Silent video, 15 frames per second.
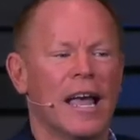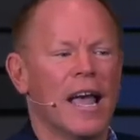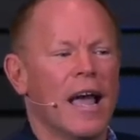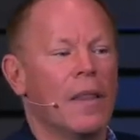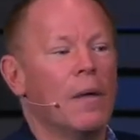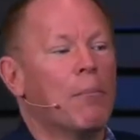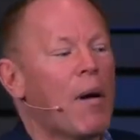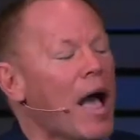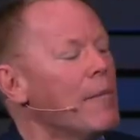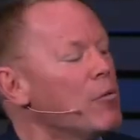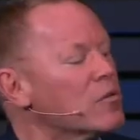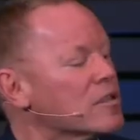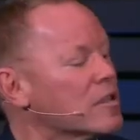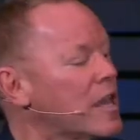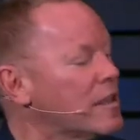And the
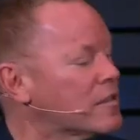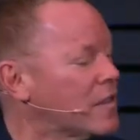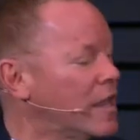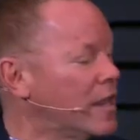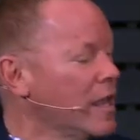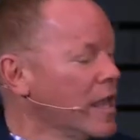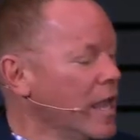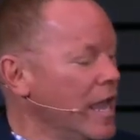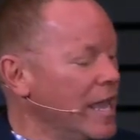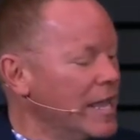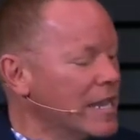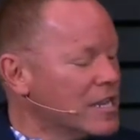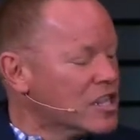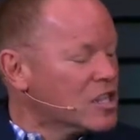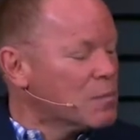Bible says that
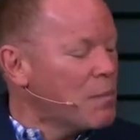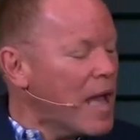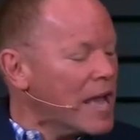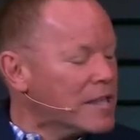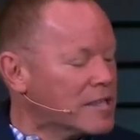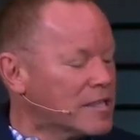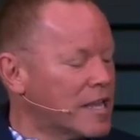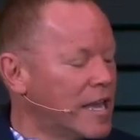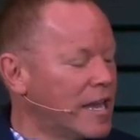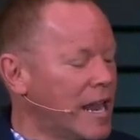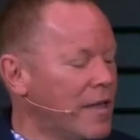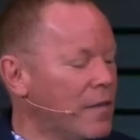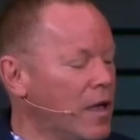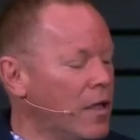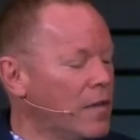he inspects it,
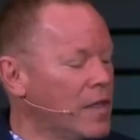and the,